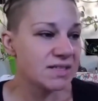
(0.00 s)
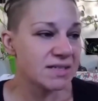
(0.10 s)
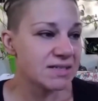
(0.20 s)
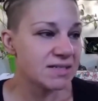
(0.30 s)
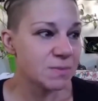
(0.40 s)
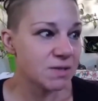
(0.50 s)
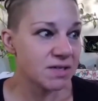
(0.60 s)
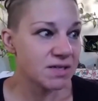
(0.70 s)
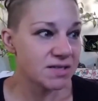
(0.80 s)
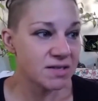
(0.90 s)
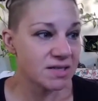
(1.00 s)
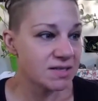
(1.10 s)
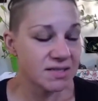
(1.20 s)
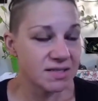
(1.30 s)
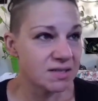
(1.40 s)
experience all
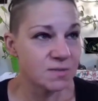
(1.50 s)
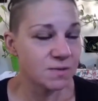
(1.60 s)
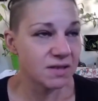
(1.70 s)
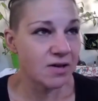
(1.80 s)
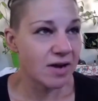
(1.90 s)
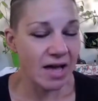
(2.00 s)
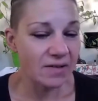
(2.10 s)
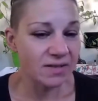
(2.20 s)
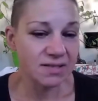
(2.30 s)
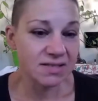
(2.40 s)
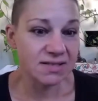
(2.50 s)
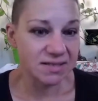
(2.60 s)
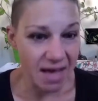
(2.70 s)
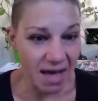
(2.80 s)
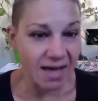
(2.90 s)
these things without having to
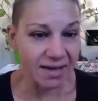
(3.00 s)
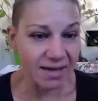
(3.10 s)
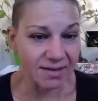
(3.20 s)
die